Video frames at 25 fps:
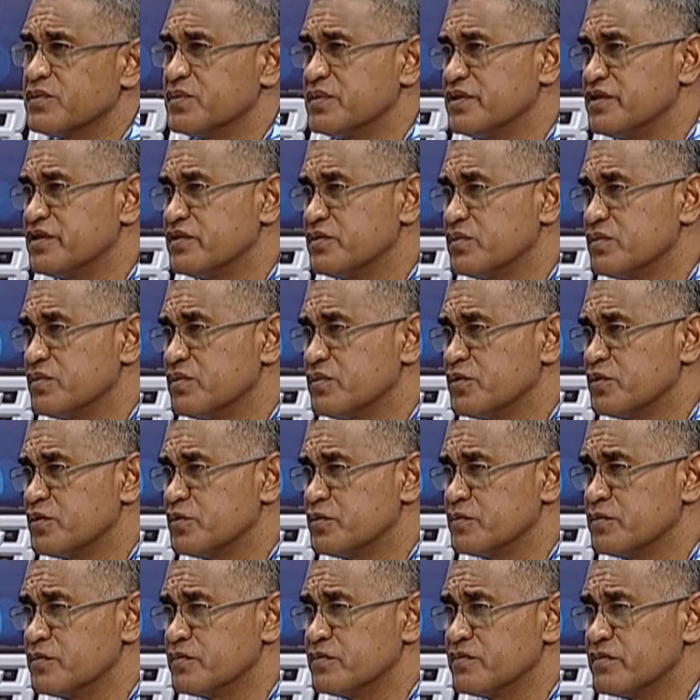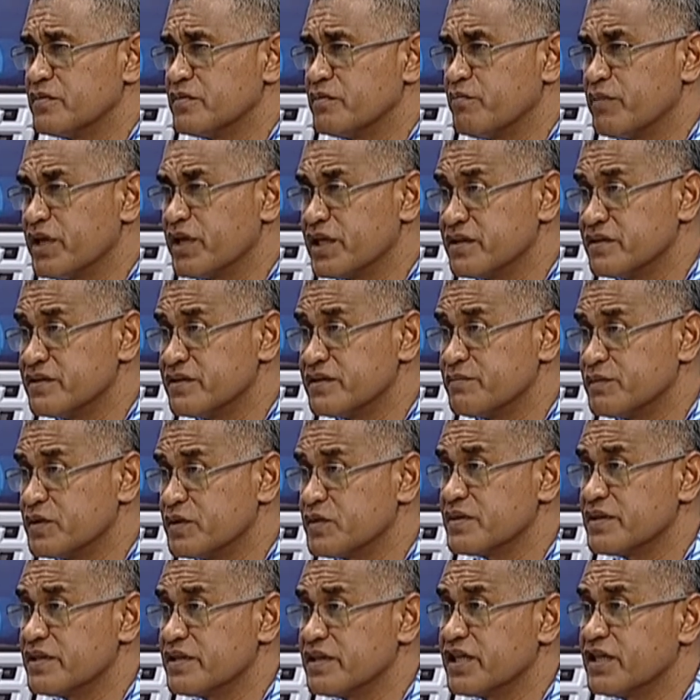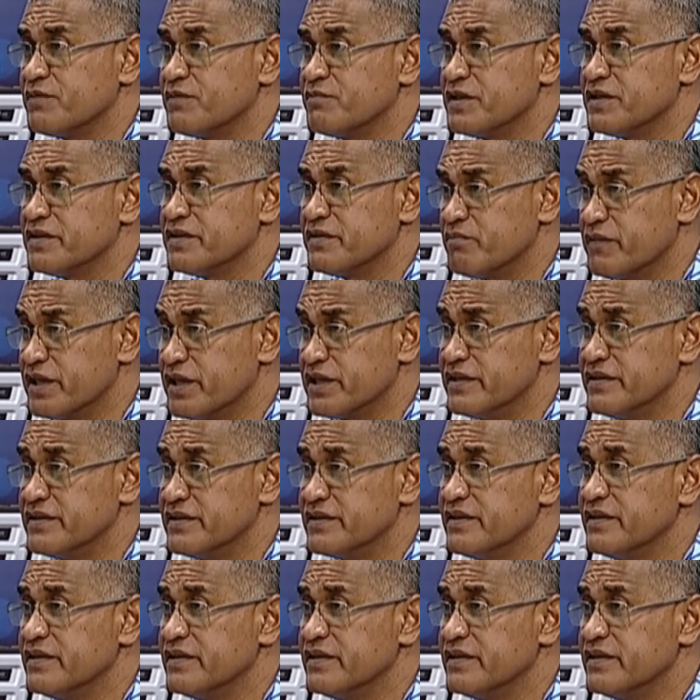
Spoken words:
We need to know minors, because they come under minors.